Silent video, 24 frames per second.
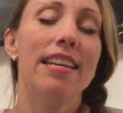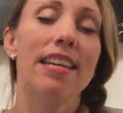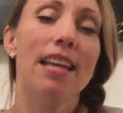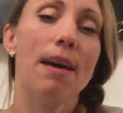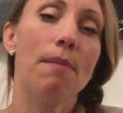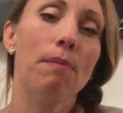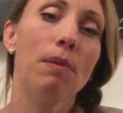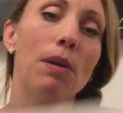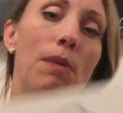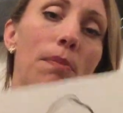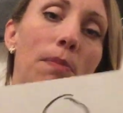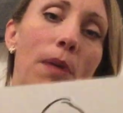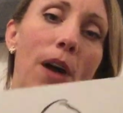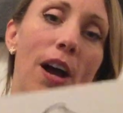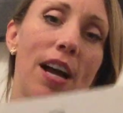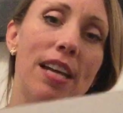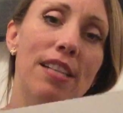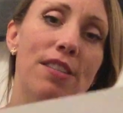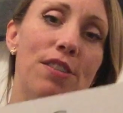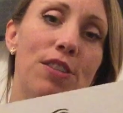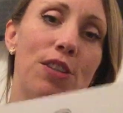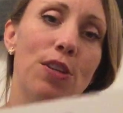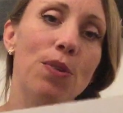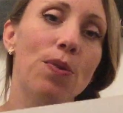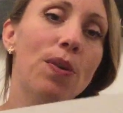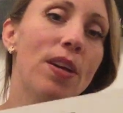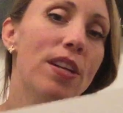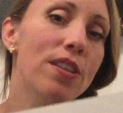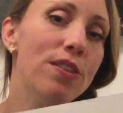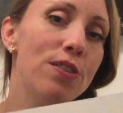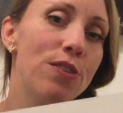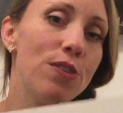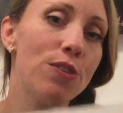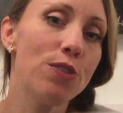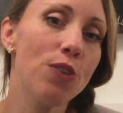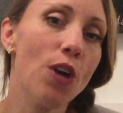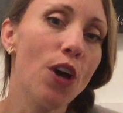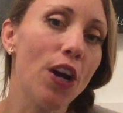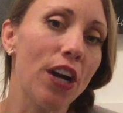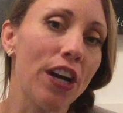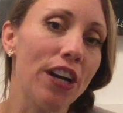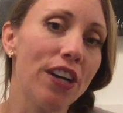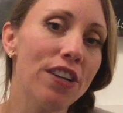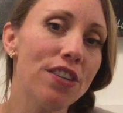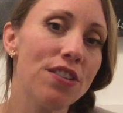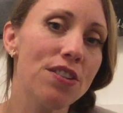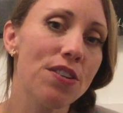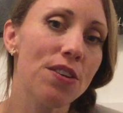Number bonds, you can
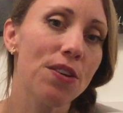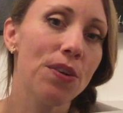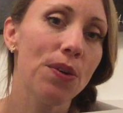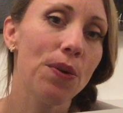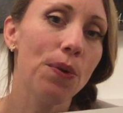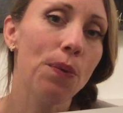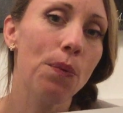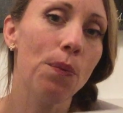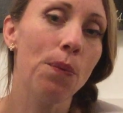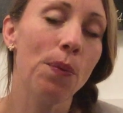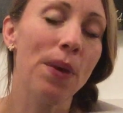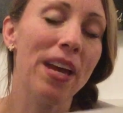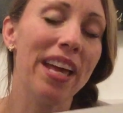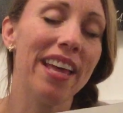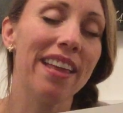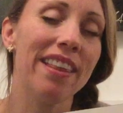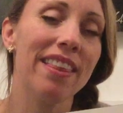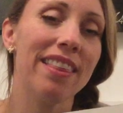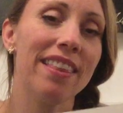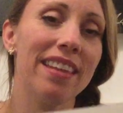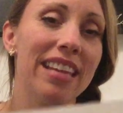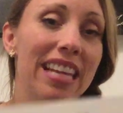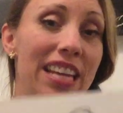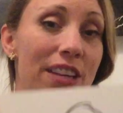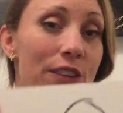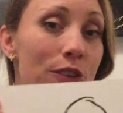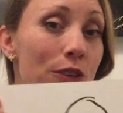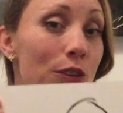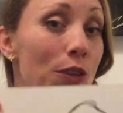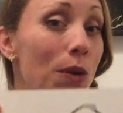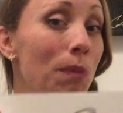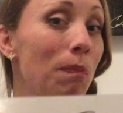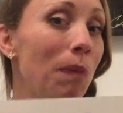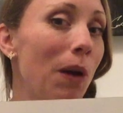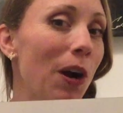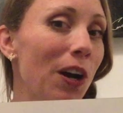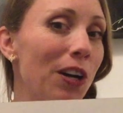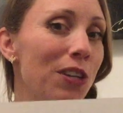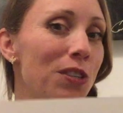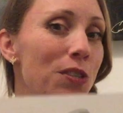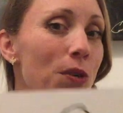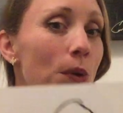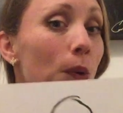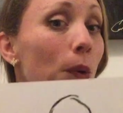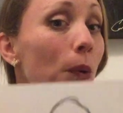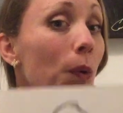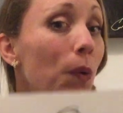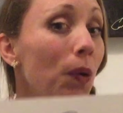start with either the
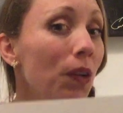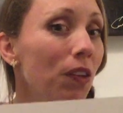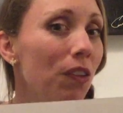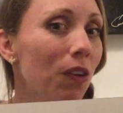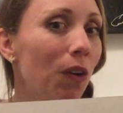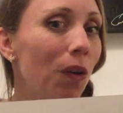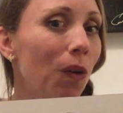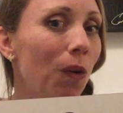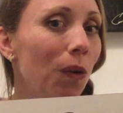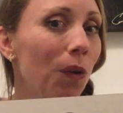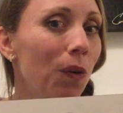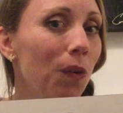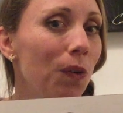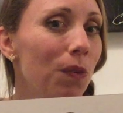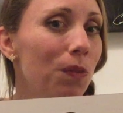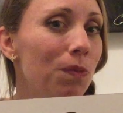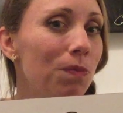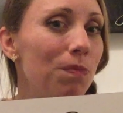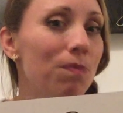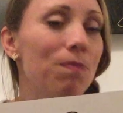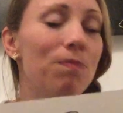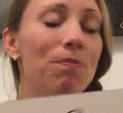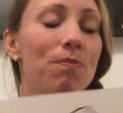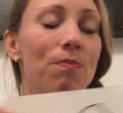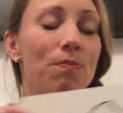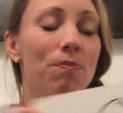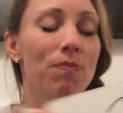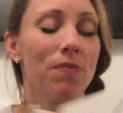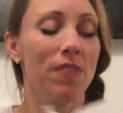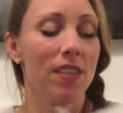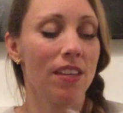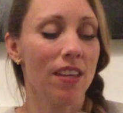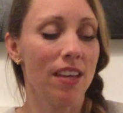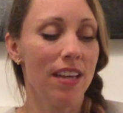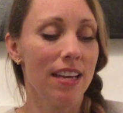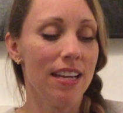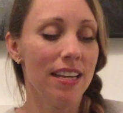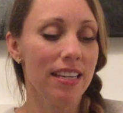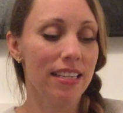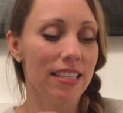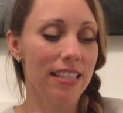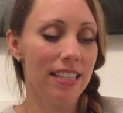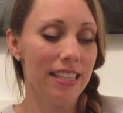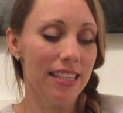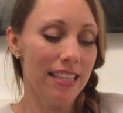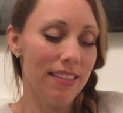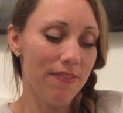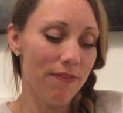parts or the whole.
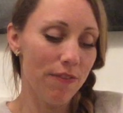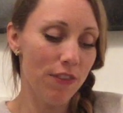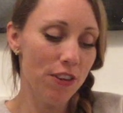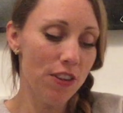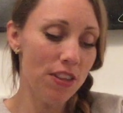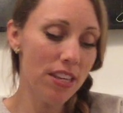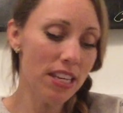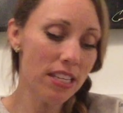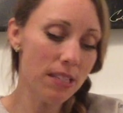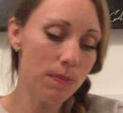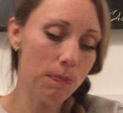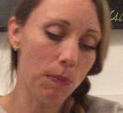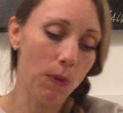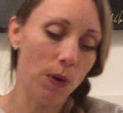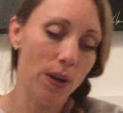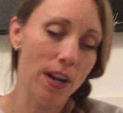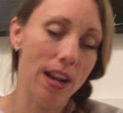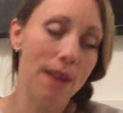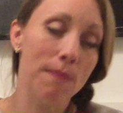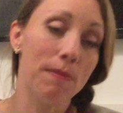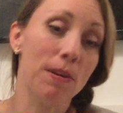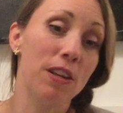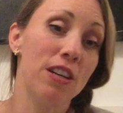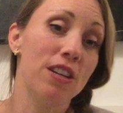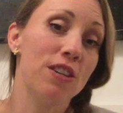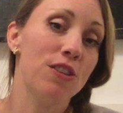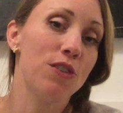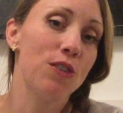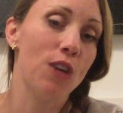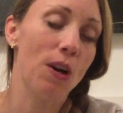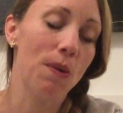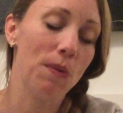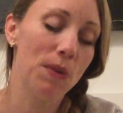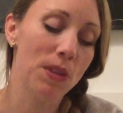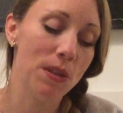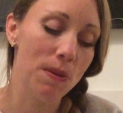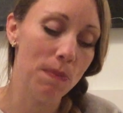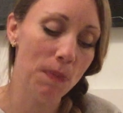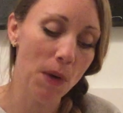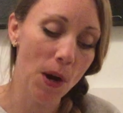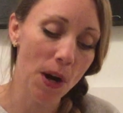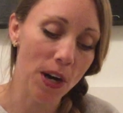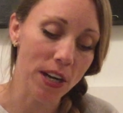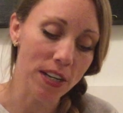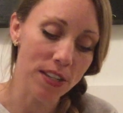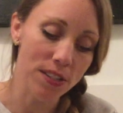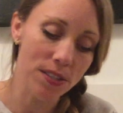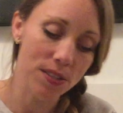For this board, I'm gonna start with the
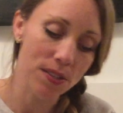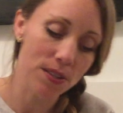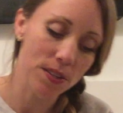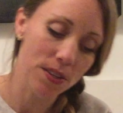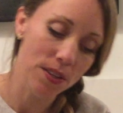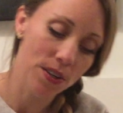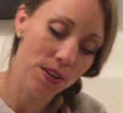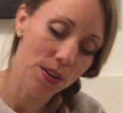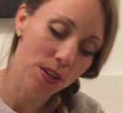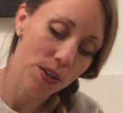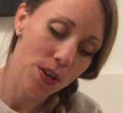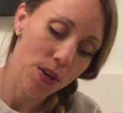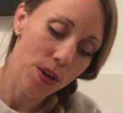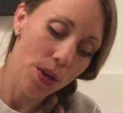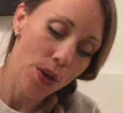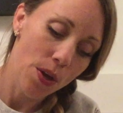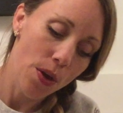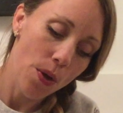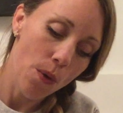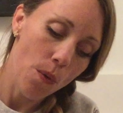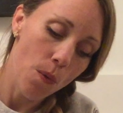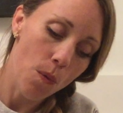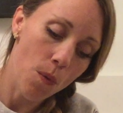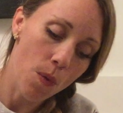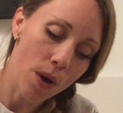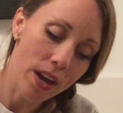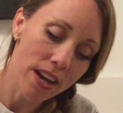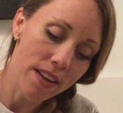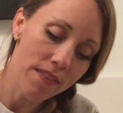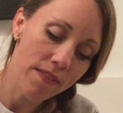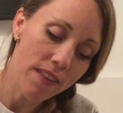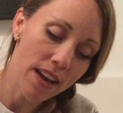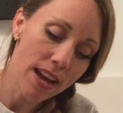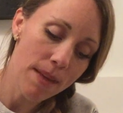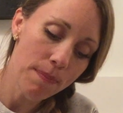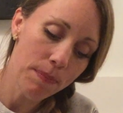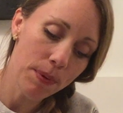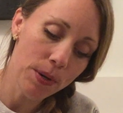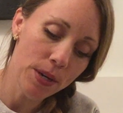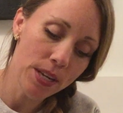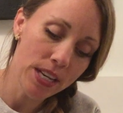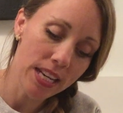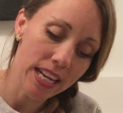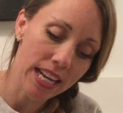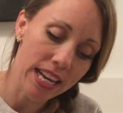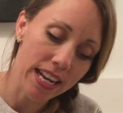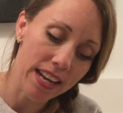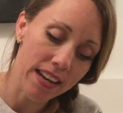parts what if I
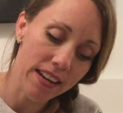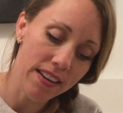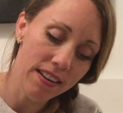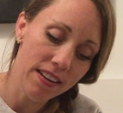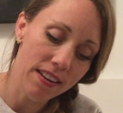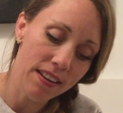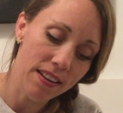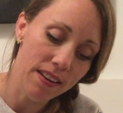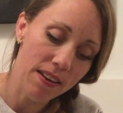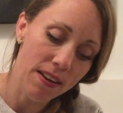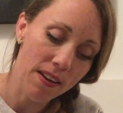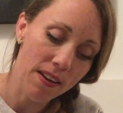put in